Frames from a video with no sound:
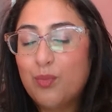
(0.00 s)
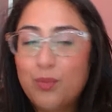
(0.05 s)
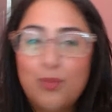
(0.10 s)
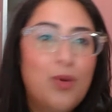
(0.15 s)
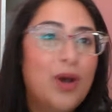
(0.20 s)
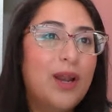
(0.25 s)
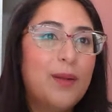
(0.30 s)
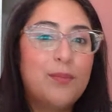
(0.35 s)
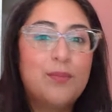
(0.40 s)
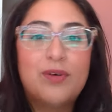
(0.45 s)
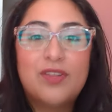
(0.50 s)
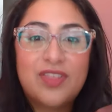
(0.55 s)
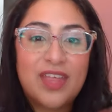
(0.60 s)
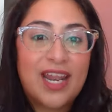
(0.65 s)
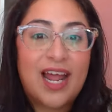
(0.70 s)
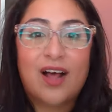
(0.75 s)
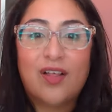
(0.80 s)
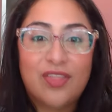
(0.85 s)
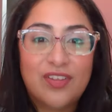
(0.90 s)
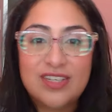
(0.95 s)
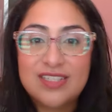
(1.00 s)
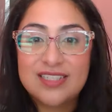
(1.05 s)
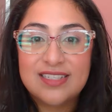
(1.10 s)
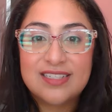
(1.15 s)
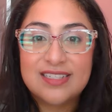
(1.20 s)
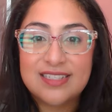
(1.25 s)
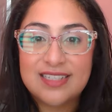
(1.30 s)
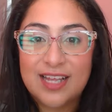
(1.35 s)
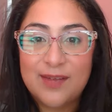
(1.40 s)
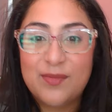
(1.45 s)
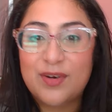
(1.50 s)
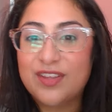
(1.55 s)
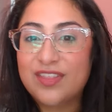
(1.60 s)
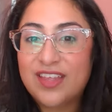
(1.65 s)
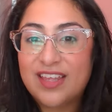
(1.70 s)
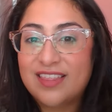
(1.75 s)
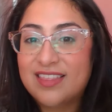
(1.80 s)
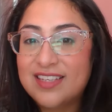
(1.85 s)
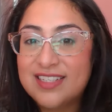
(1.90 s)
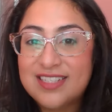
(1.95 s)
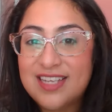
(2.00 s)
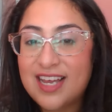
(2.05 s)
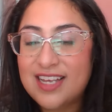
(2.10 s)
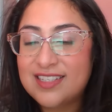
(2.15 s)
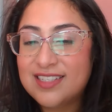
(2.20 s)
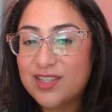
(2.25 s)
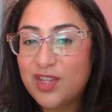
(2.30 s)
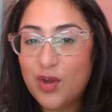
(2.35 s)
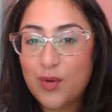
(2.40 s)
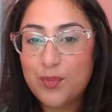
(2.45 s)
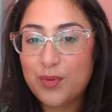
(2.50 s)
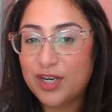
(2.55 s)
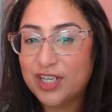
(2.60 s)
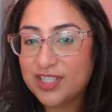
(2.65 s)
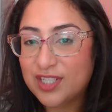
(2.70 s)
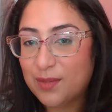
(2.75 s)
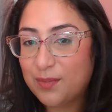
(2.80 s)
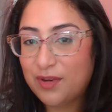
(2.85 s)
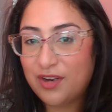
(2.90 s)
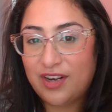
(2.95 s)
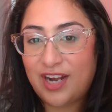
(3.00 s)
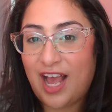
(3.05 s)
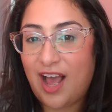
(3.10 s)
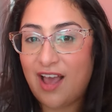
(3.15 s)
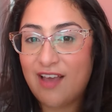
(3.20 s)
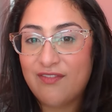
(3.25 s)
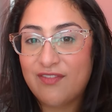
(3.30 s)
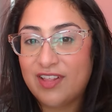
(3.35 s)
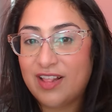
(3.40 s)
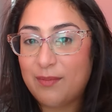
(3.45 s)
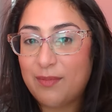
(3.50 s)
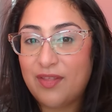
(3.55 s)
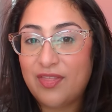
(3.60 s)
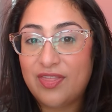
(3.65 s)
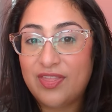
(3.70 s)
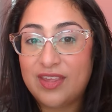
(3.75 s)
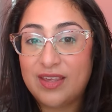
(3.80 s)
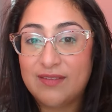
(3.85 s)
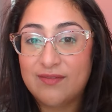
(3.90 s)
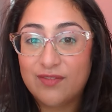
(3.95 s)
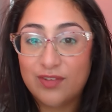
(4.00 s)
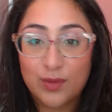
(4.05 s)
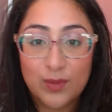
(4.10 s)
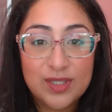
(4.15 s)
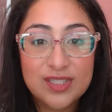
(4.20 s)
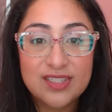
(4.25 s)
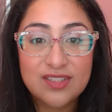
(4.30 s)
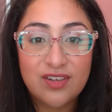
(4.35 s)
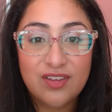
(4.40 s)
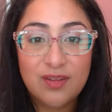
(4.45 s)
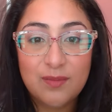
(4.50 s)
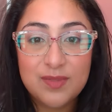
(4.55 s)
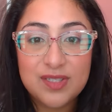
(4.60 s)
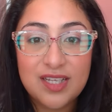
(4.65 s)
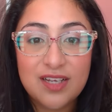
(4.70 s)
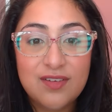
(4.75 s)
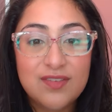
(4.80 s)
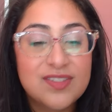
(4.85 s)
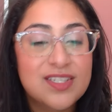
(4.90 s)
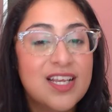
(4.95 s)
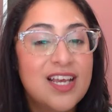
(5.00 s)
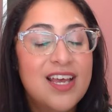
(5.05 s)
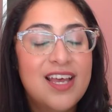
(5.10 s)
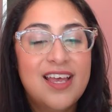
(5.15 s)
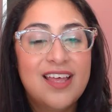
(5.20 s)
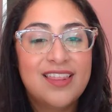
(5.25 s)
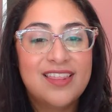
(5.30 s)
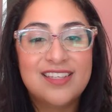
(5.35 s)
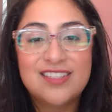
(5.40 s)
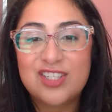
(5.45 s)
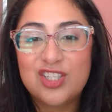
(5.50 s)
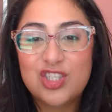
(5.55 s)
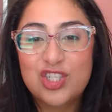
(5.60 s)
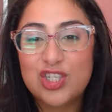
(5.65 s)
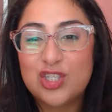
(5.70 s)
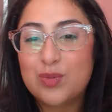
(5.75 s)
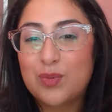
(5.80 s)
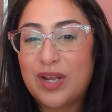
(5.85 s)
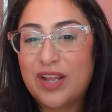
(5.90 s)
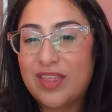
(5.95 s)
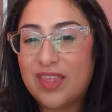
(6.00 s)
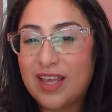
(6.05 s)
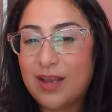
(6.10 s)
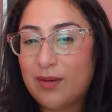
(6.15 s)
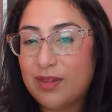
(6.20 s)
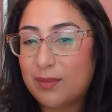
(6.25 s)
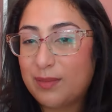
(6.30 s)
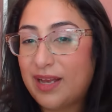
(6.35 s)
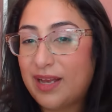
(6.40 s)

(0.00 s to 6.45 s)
want to put that out there as a disclaimer. Like, this has no personal opinion how I feel about the influencer themselves. This is just what I think about